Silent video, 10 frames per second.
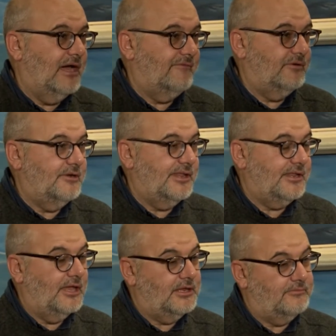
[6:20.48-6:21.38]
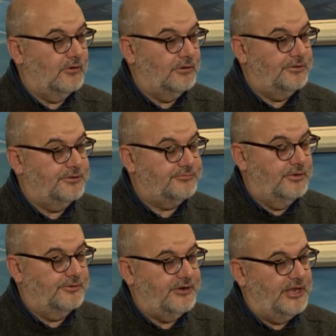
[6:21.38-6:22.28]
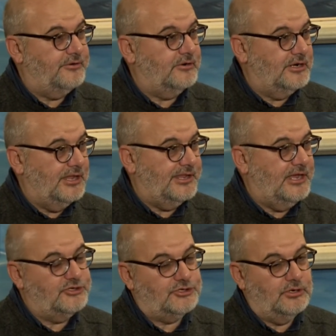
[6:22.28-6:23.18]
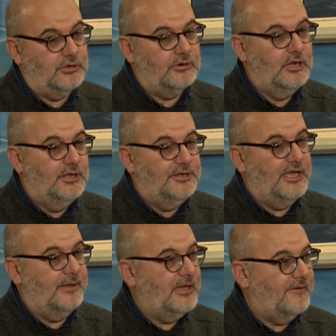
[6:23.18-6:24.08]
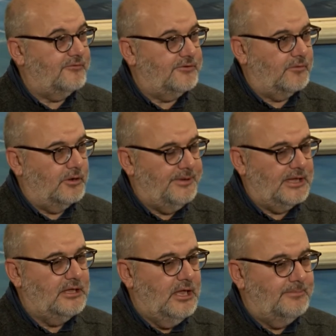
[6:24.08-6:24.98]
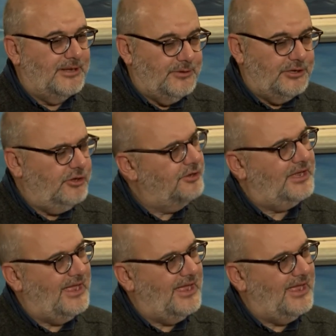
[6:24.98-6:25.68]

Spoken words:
governance like the World Trade Organization or the IMF or the World Bank, but we don't